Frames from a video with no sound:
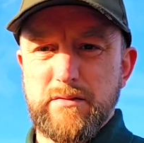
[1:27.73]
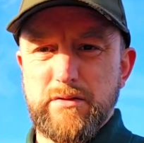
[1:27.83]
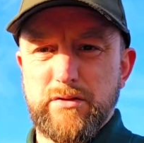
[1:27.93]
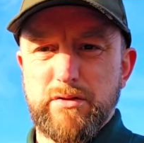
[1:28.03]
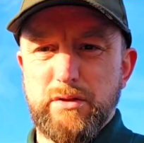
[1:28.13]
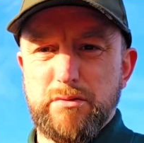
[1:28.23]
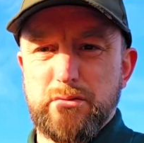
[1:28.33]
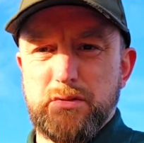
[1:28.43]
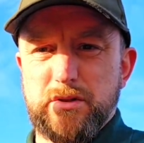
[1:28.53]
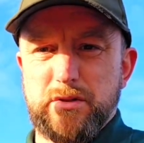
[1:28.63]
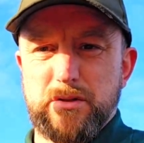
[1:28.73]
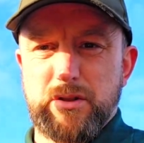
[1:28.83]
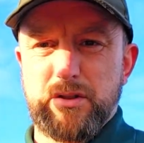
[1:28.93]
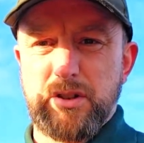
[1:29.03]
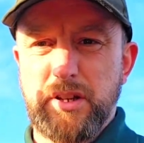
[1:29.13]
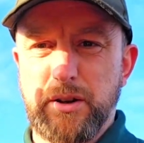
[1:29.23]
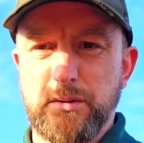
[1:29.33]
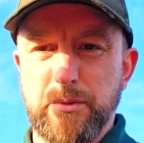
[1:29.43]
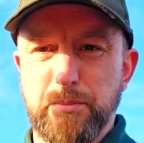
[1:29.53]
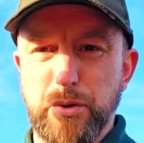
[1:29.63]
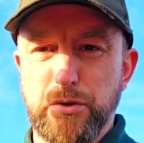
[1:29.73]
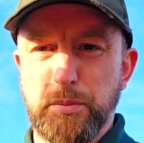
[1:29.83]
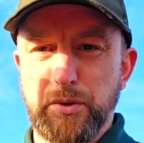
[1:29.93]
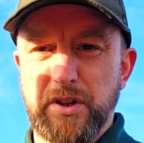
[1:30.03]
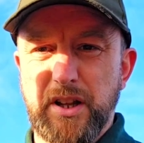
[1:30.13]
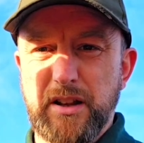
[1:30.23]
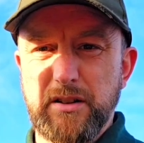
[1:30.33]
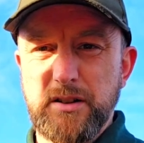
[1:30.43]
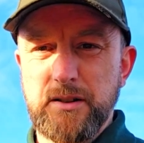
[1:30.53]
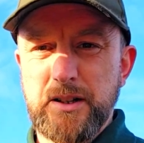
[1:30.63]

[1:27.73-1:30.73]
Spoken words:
Just so you can see how the boot's put together.